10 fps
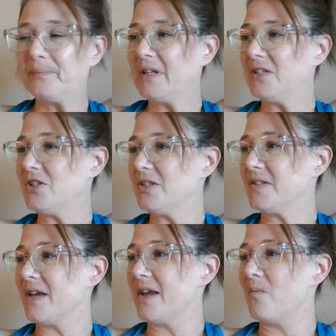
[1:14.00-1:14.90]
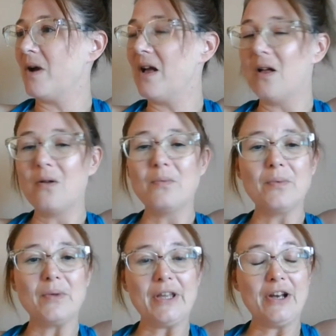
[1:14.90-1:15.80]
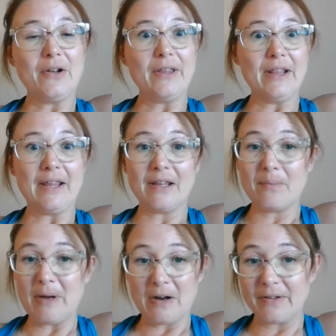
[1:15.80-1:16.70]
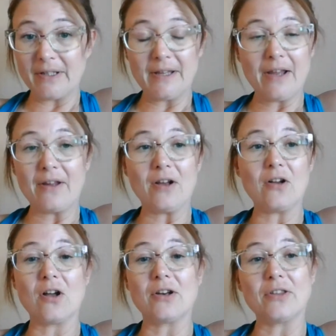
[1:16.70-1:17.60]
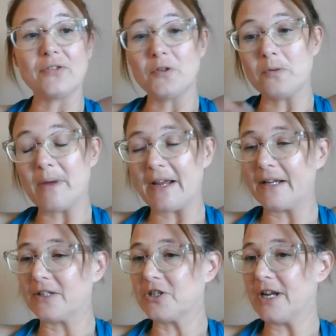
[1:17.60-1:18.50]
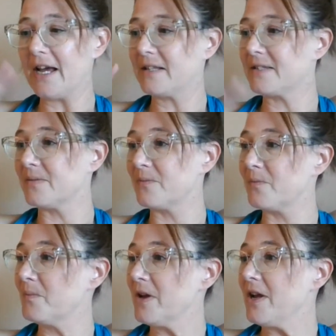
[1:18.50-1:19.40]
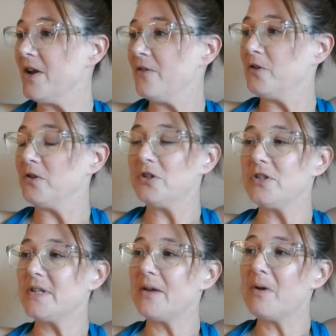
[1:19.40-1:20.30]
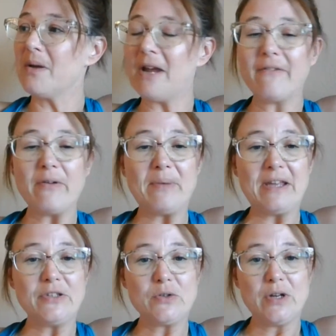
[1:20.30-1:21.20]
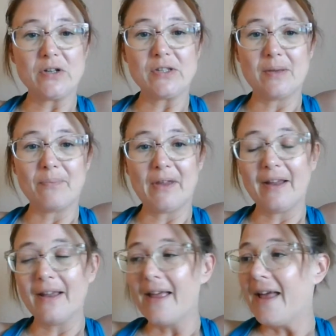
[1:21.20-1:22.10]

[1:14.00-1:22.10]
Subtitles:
And she's like, "Well, and apparently they had all gone to the food bank and she had some food. She's like, "Well, I might have a pastry or something."